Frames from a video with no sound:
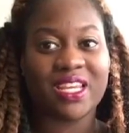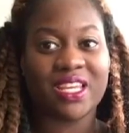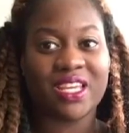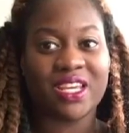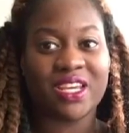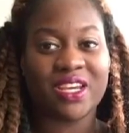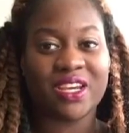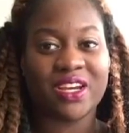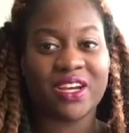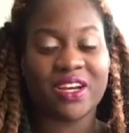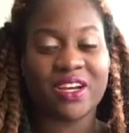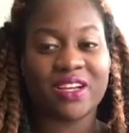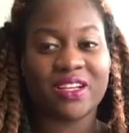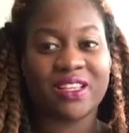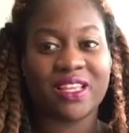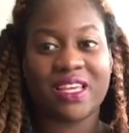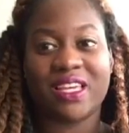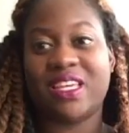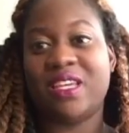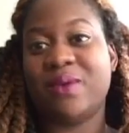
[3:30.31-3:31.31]

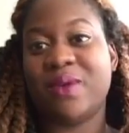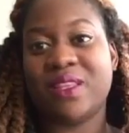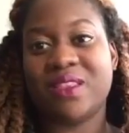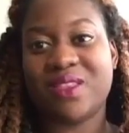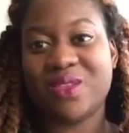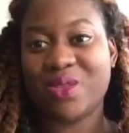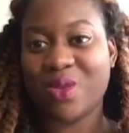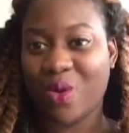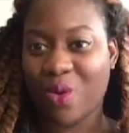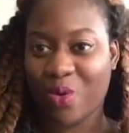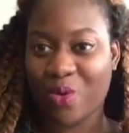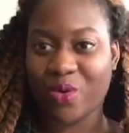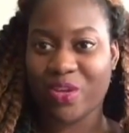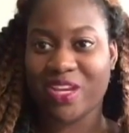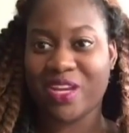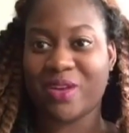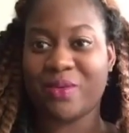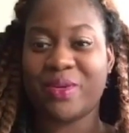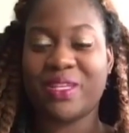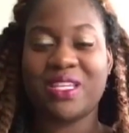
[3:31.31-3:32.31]
year, he went through the whole year.